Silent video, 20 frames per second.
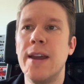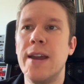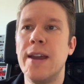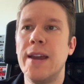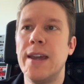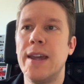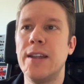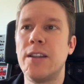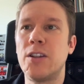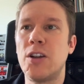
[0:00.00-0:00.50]

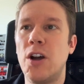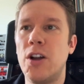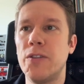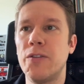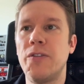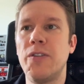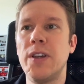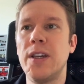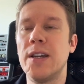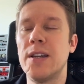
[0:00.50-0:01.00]
it
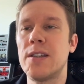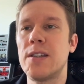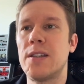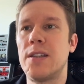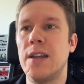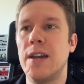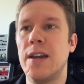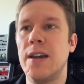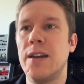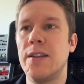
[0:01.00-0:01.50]
configures
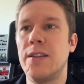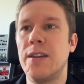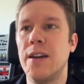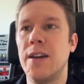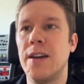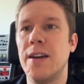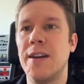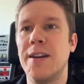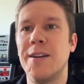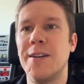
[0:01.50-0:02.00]

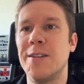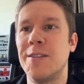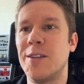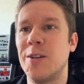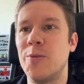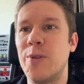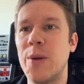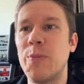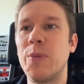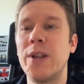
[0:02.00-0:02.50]

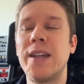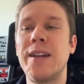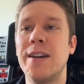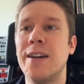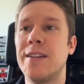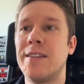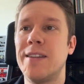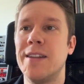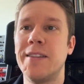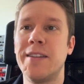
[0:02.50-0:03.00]
the
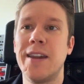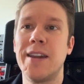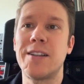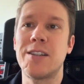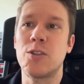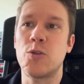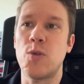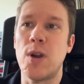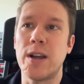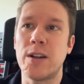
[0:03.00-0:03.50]
replicate and the
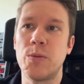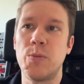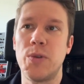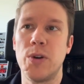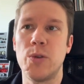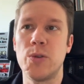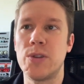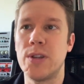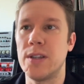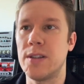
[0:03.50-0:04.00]
extract
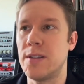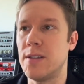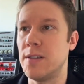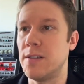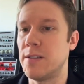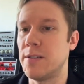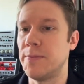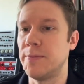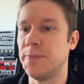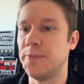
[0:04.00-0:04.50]

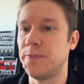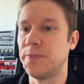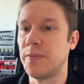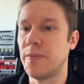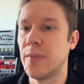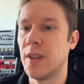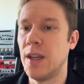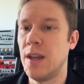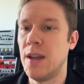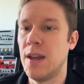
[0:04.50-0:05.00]
processes.
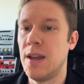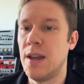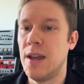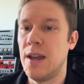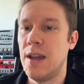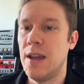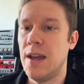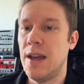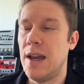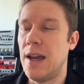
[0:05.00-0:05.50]

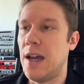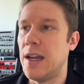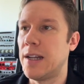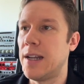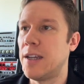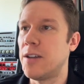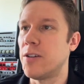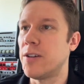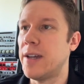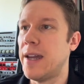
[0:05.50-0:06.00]
I
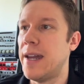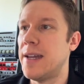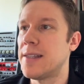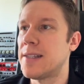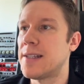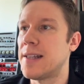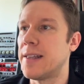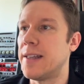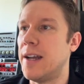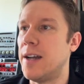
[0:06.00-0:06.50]
click on
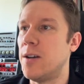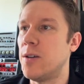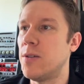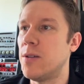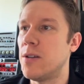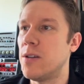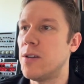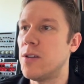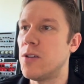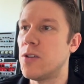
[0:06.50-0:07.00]
cancel
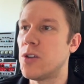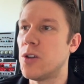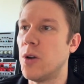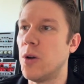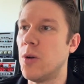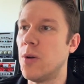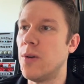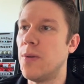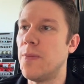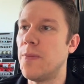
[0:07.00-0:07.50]
now.
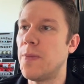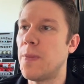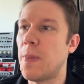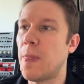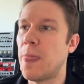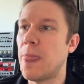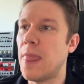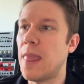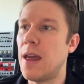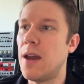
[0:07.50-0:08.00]
So
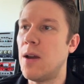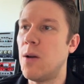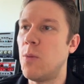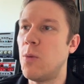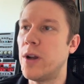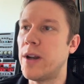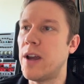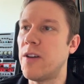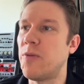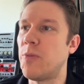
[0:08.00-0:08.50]

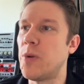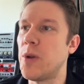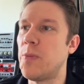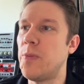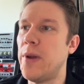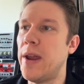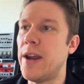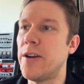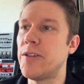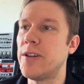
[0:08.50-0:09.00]
what I've
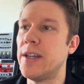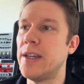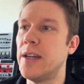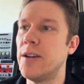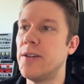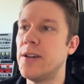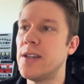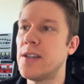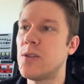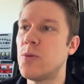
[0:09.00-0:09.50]
prepared here
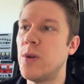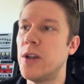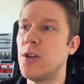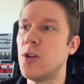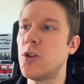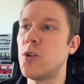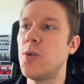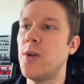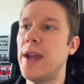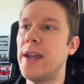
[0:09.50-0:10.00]
is when you
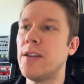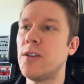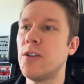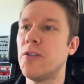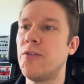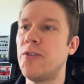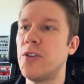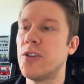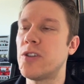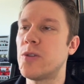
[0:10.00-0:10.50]
create your
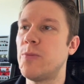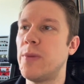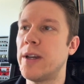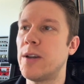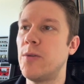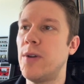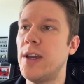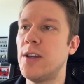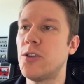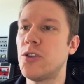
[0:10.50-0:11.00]
first
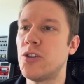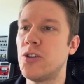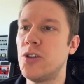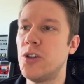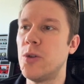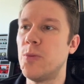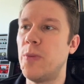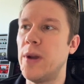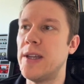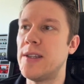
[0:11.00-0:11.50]
migration,
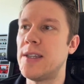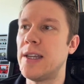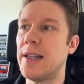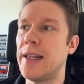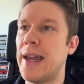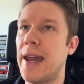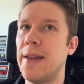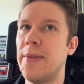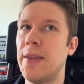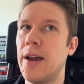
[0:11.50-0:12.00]
you
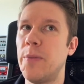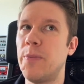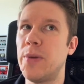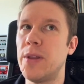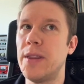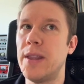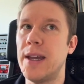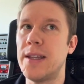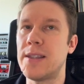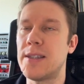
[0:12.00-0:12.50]
basically end up
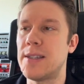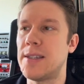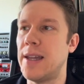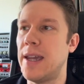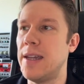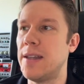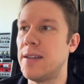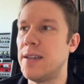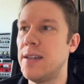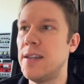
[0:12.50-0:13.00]
in that
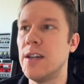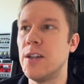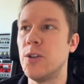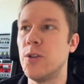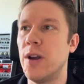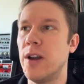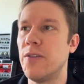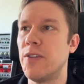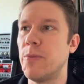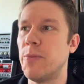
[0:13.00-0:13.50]
state here. You
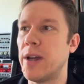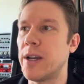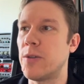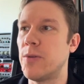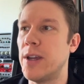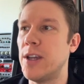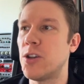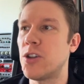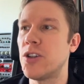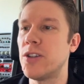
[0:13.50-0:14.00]
have a
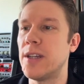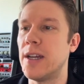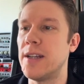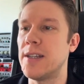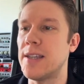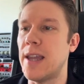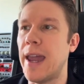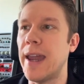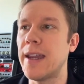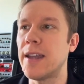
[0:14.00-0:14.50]
migration that
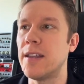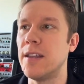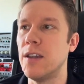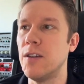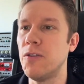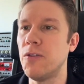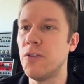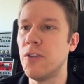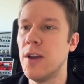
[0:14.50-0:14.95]
is active,